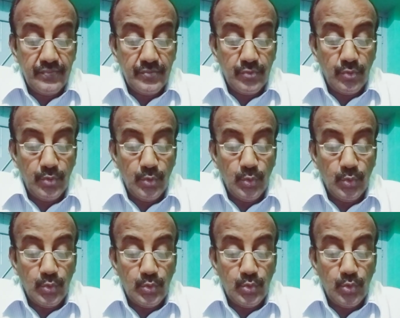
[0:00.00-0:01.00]
to you
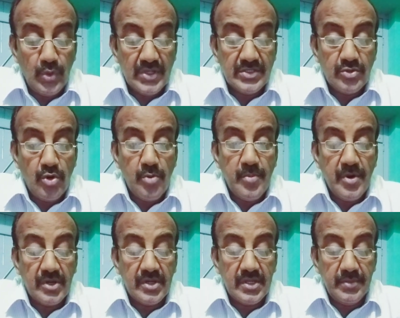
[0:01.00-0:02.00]
towards
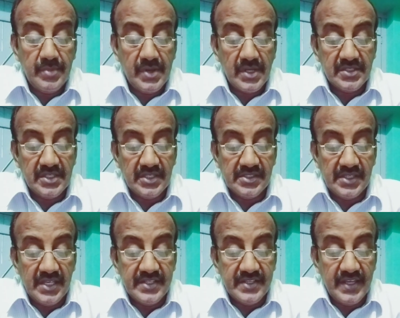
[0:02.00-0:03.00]
homework because it's
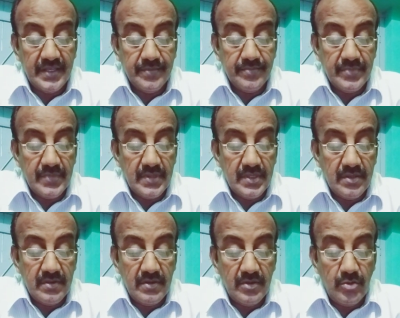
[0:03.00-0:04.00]
easy.
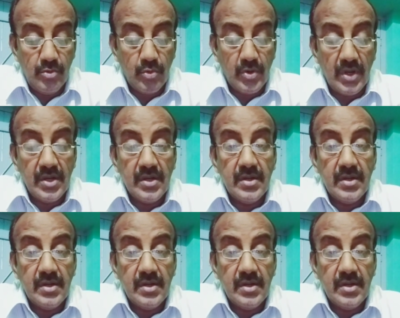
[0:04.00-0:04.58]
You can